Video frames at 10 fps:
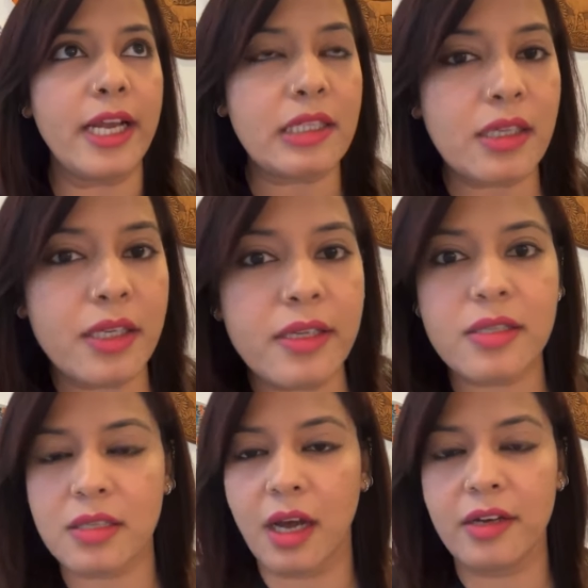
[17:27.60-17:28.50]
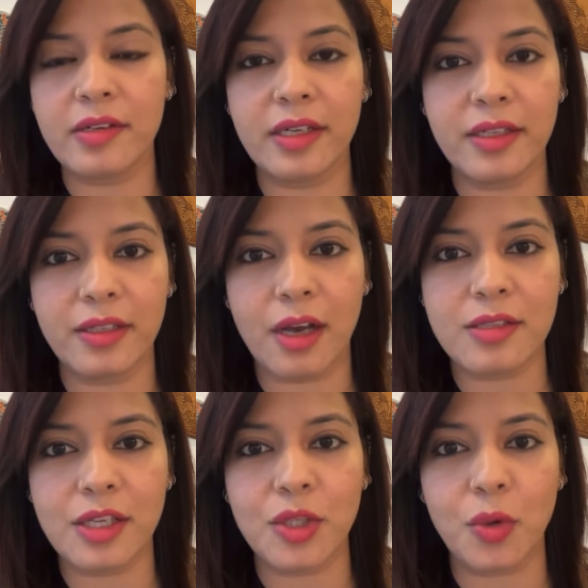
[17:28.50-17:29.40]
at least 100
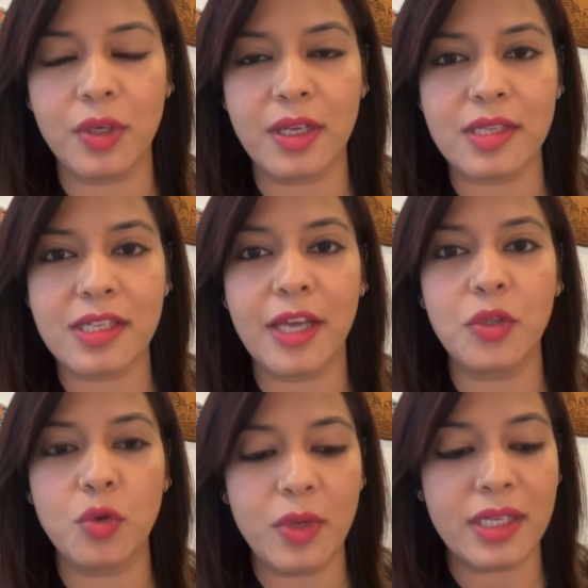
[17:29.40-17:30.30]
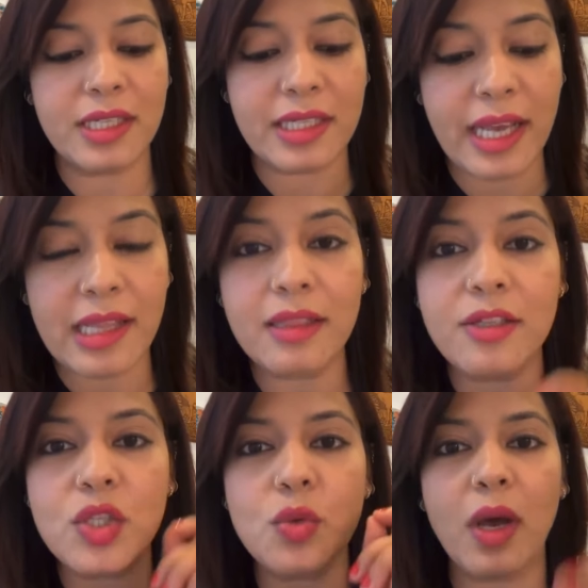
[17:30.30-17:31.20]
DRs in your list and you will tell
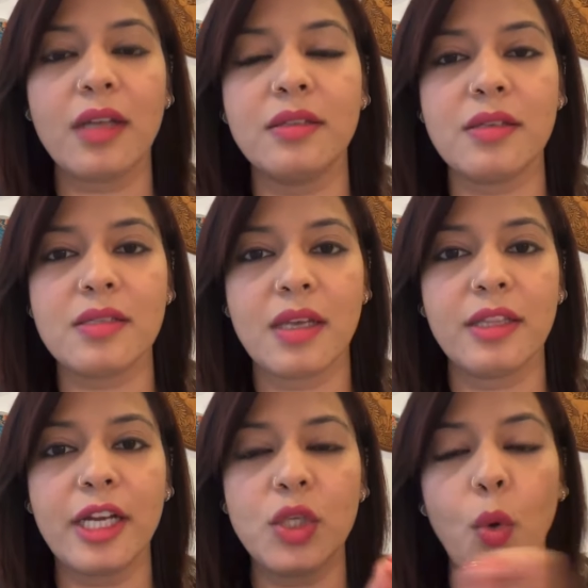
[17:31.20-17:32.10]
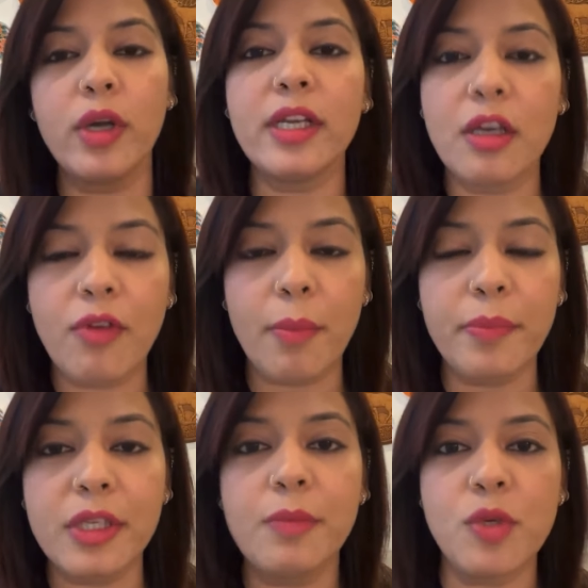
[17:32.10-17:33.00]
this to others that don't give
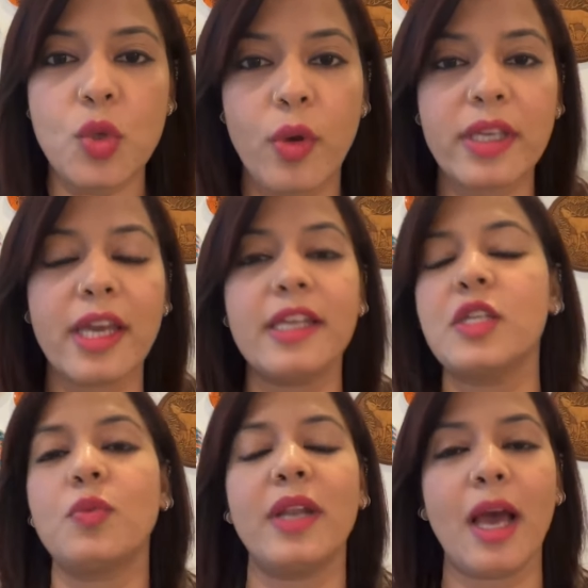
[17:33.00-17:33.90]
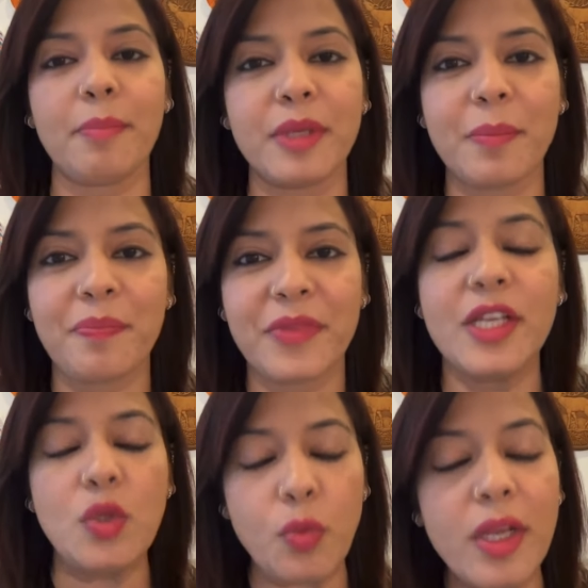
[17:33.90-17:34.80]
up. Keep showing and it will happen.
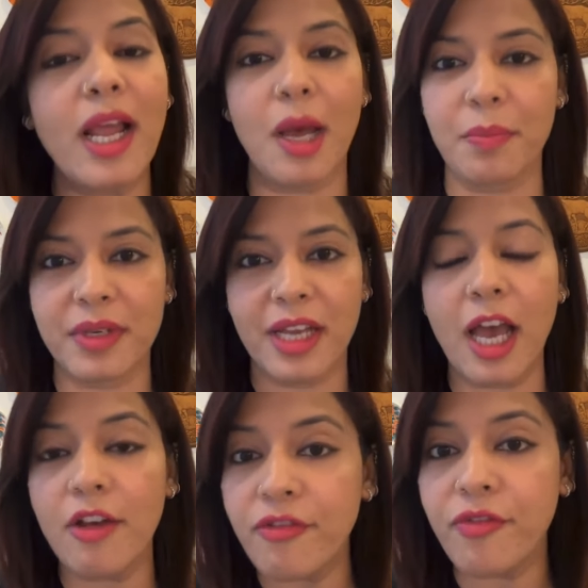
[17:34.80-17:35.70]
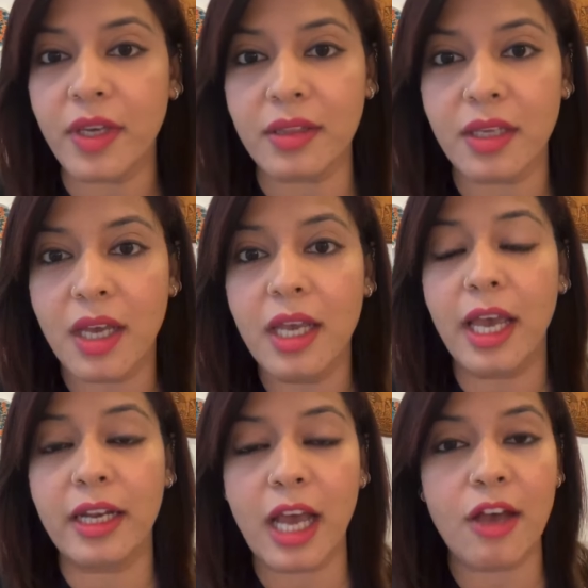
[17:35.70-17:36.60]
It will happen. Have faith.
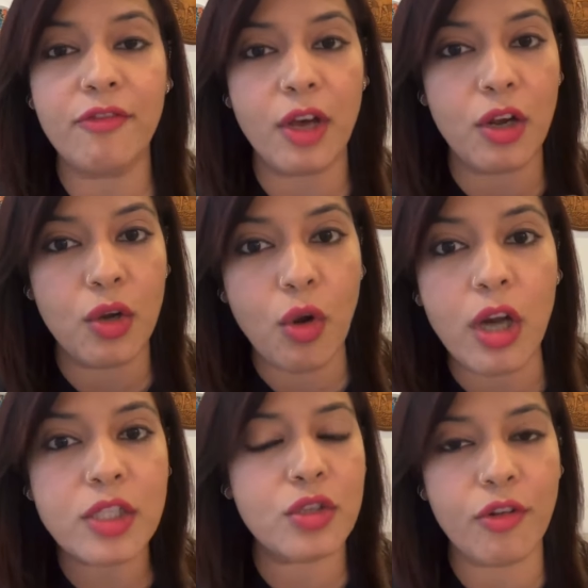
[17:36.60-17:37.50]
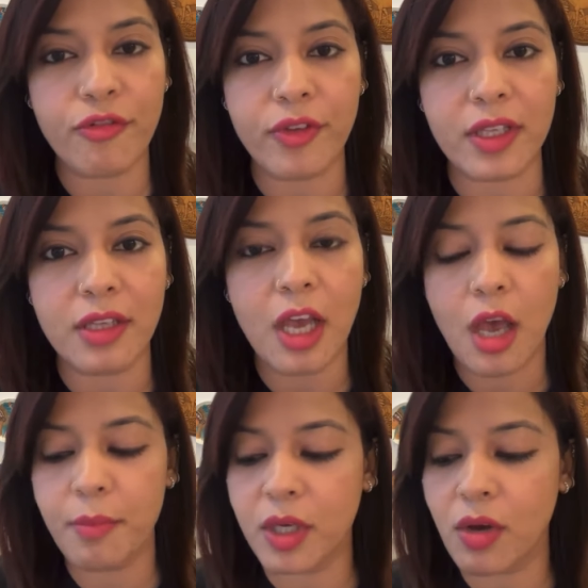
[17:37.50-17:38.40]
And have a lots of faith,
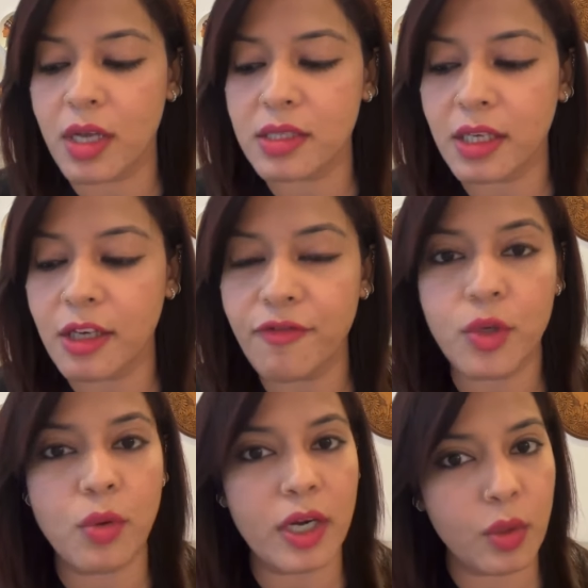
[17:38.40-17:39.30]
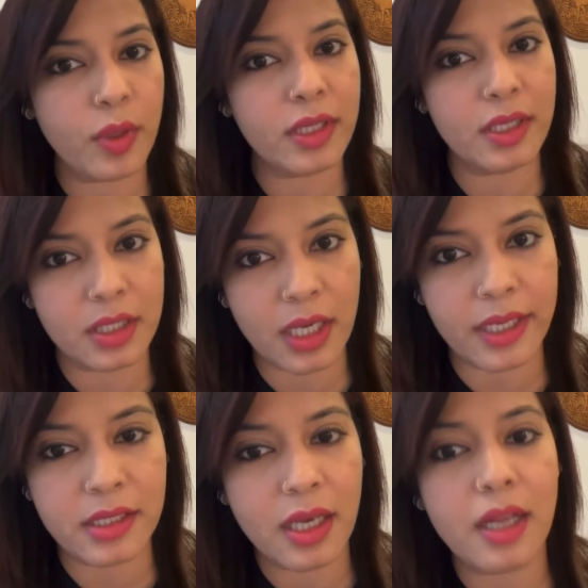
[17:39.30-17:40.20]
because if you are doing it
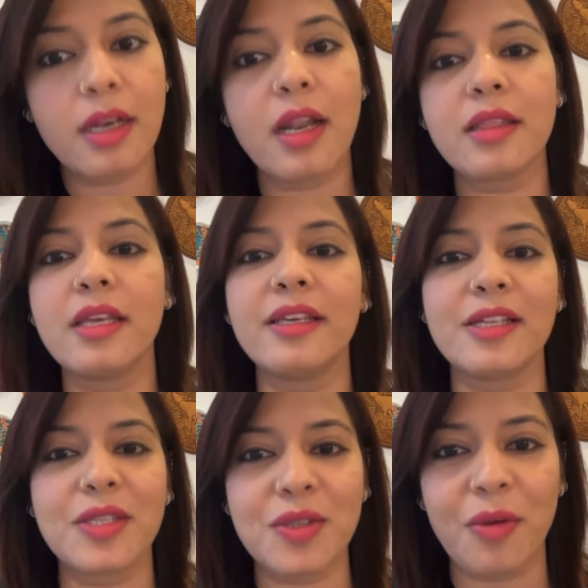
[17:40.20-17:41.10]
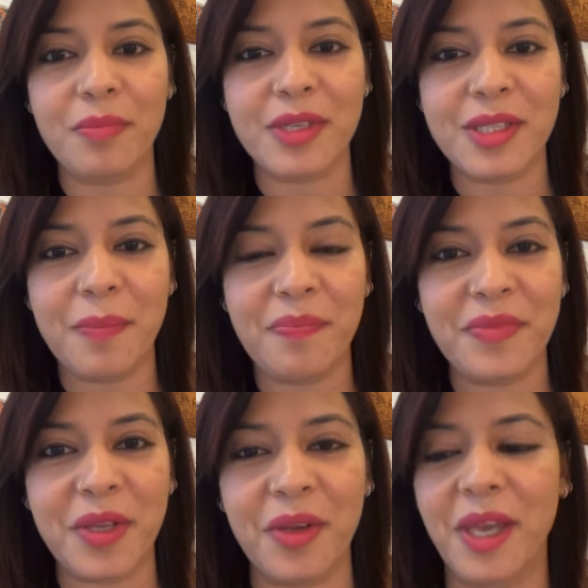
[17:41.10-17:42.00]
right, nothing can stop it.
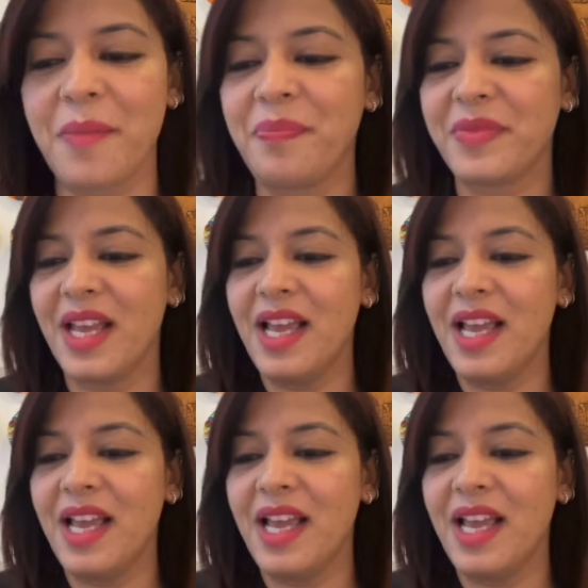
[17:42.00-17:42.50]
Okay,